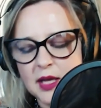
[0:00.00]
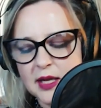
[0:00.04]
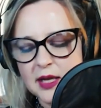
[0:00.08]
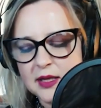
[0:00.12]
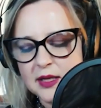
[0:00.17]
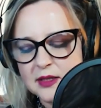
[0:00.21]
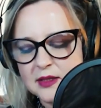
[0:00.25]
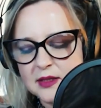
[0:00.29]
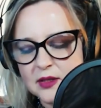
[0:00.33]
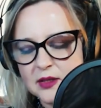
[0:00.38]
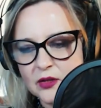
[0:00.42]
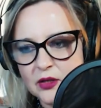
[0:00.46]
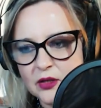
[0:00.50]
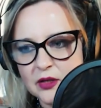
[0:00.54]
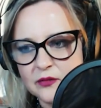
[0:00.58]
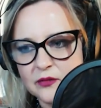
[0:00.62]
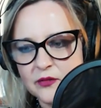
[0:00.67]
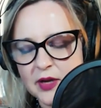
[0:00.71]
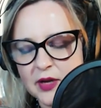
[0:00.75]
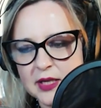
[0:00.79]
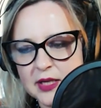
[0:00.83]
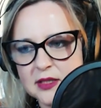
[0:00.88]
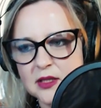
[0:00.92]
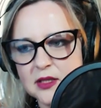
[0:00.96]
Is there
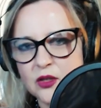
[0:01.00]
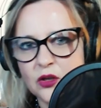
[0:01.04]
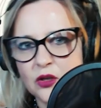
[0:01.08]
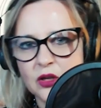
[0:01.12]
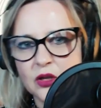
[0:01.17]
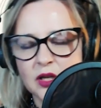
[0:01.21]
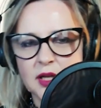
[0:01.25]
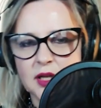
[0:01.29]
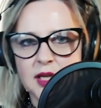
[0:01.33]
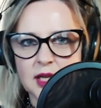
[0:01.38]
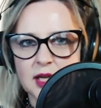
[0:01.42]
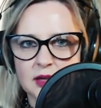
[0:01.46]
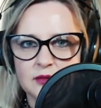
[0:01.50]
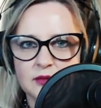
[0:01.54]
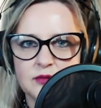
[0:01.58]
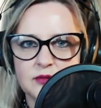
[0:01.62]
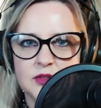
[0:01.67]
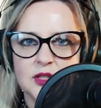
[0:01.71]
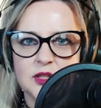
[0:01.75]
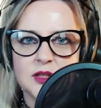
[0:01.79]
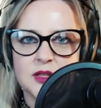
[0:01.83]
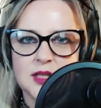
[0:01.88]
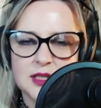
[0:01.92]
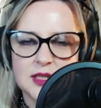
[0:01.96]
advice that you can give
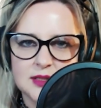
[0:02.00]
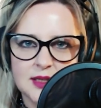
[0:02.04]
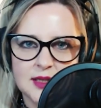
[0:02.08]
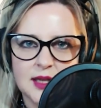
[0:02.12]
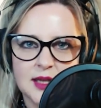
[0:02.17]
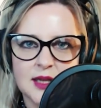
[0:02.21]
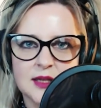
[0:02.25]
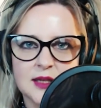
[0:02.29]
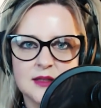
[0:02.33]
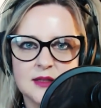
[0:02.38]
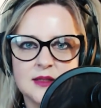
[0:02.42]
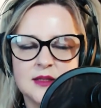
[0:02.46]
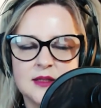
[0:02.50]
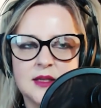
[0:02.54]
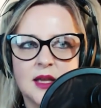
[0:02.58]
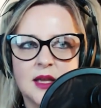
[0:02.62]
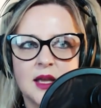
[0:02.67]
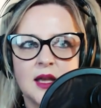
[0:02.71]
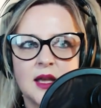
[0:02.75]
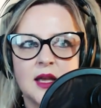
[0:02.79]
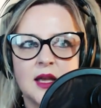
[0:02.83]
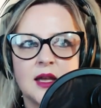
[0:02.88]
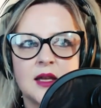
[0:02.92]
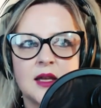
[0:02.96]
to these kids
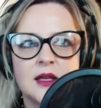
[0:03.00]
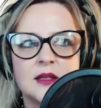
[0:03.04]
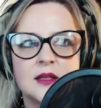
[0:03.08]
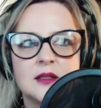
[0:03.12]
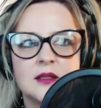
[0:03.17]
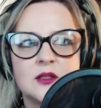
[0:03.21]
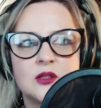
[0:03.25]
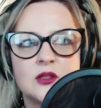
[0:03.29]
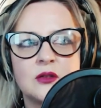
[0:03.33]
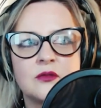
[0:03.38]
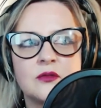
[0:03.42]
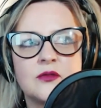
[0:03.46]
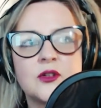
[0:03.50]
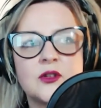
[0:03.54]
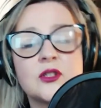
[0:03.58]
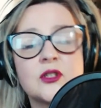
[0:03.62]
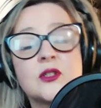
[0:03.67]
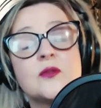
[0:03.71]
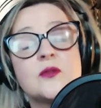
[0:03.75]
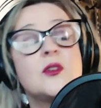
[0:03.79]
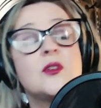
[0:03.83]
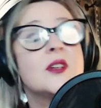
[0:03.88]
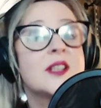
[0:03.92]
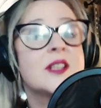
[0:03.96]
to,
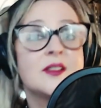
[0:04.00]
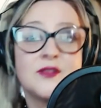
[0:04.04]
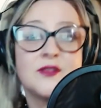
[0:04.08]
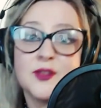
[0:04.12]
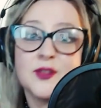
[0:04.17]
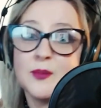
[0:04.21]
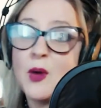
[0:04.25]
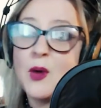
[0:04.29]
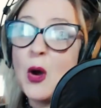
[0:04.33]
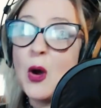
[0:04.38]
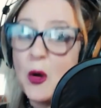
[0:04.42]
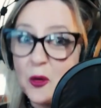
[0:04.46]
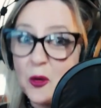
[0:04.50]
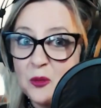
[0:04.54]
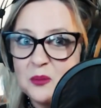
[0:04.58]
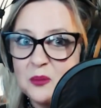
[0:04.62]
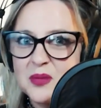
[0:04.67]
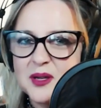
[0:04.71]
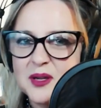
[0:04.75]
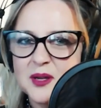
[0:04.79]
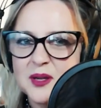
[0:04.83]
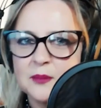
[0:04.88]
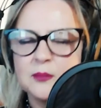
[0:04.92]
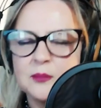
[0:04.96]
first of all, give them
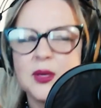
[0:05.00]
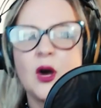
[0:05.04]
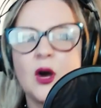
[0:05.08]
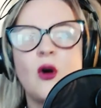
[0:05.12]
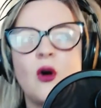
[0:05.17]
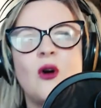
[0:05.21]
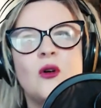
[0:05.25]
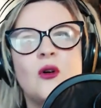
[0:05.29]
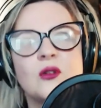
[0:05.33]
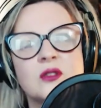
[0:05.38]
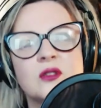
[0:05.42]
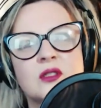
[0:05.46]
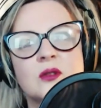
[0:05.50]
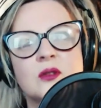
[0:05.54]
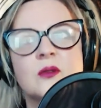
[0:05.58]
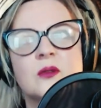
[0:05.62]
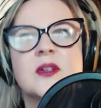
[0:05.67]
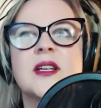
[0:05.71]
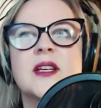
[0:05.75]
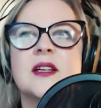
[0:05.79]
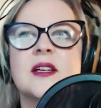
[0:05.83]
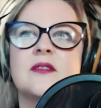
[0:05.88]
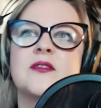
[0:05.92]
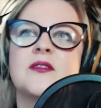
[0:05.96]
hope, but also
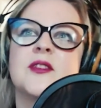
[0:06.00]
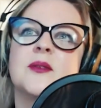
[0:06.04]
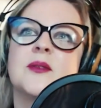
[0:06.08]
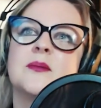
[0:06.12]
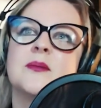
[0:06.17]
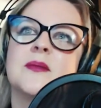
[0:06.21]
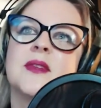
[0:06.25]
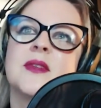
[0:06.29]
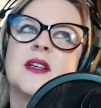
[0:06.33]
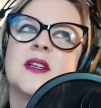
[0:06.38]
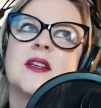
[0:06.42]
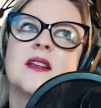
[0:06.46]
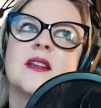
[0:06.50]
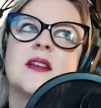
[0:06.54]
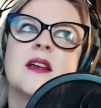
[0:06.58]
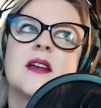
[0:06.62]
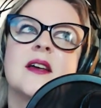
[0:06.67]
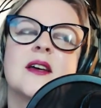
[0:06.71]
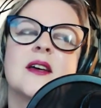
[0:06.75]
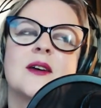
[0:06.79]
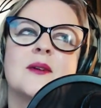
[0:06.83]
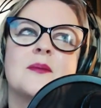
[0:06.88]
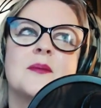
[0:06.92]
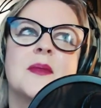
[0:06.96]
give them
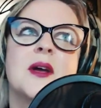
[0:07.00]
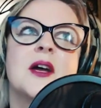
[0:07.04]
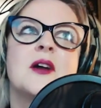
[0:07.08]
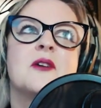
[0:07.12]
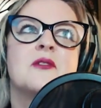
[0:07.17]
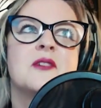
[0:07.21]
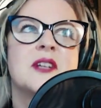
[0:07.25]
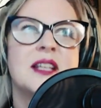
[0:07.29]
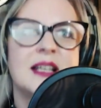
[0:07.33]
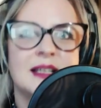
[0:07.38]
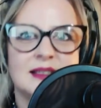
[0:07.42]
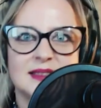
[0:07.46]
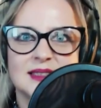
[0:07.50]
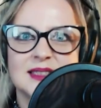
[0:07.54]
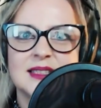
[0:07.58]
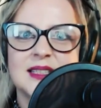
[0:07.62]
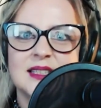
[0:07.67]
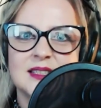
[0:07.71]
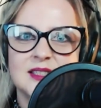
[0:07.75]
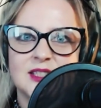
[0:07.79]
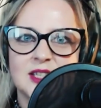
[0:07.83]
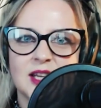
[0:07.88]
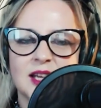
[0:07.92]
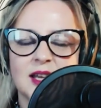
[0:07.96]
a
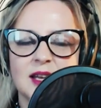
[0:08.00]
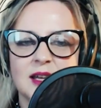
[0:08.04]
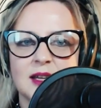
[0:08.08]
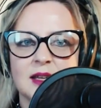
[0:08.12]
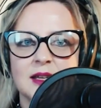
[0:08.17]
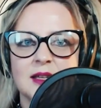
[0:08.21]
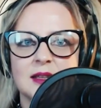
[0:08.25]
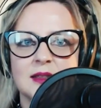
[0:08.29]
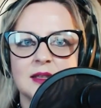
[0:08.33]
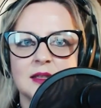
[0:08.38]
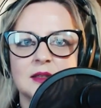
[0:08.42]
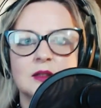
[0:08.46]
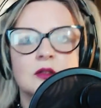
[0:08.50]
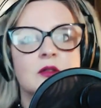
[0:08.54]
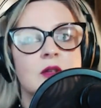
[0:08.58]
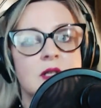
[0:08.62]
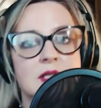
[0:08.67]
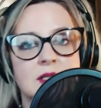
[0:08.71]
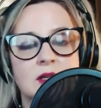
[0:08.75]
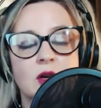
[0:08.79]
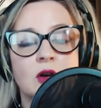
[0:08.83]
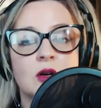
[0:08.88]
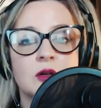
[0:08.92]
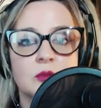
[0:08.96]
reality check that there
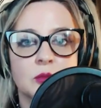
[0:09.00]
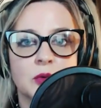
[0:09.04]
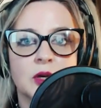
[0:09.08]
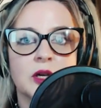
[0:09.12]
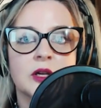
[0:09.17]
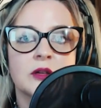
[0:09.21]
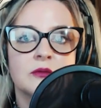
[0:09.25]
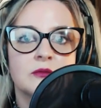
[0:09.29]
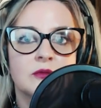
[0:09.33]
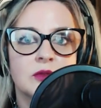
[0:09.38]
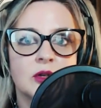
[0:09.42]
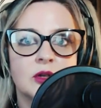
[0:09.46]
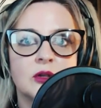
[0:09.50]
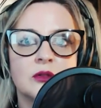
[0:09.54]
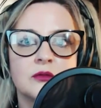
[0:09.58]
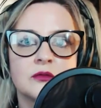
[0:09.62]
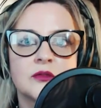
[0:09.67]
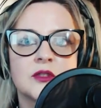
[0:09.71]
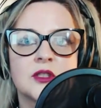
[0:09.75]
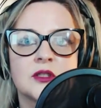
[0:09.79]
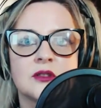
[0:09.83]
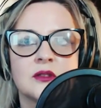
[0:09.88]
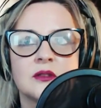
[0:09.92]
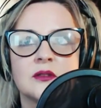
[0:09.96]
is hard work
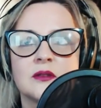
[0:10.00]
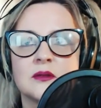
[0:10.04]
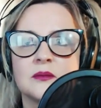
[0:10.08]
involved?